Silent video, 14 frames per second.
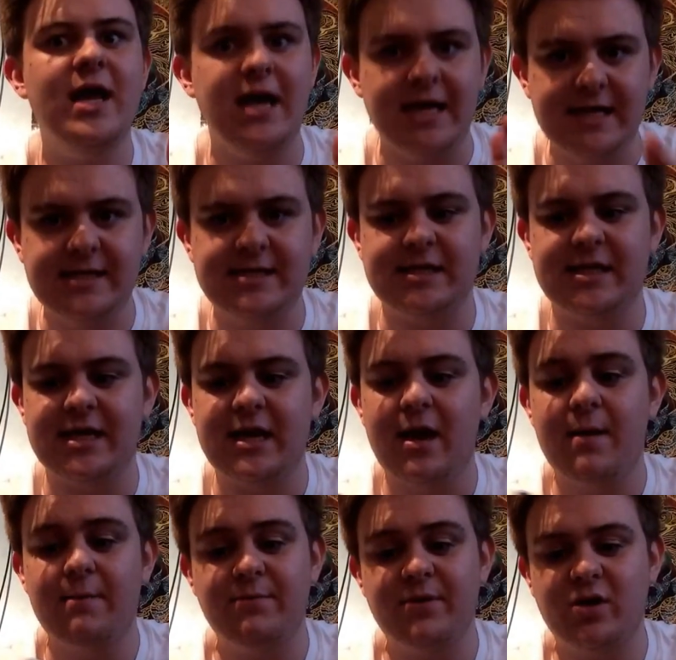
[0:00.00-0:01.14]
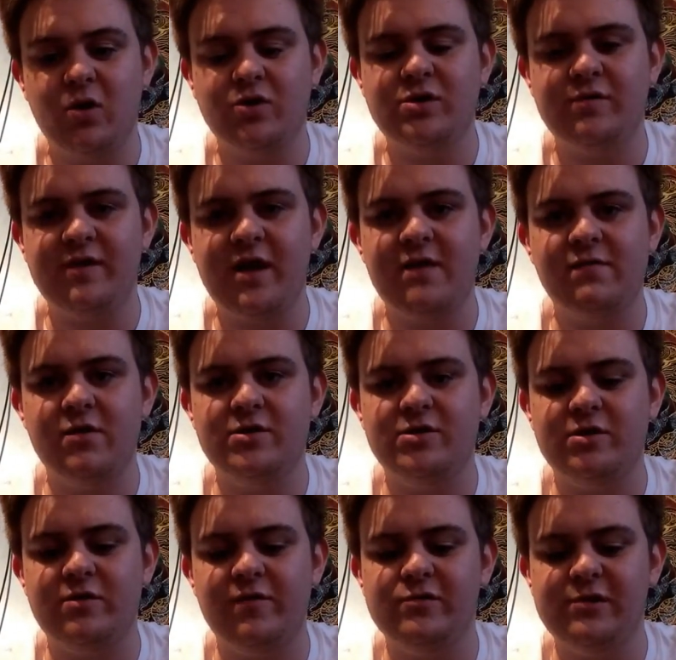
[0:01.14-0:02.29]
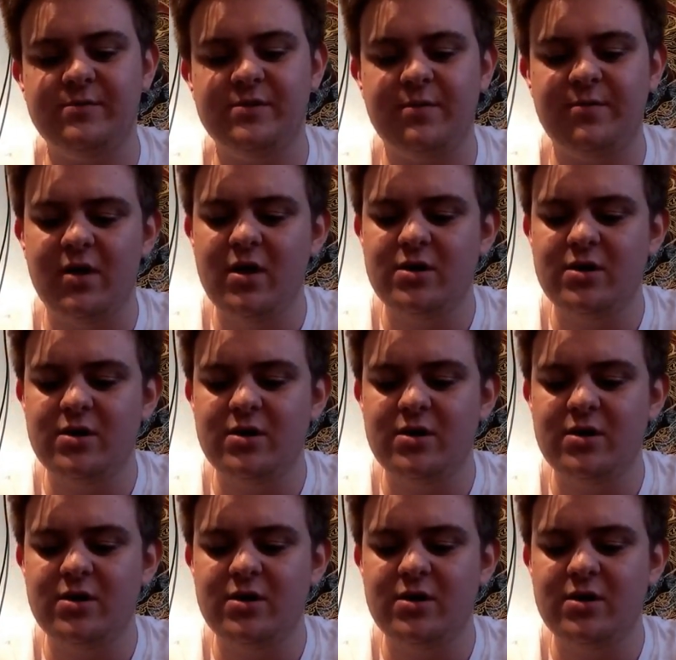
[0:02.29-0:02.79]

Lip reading: easily, because of the airflow design of the drip tip.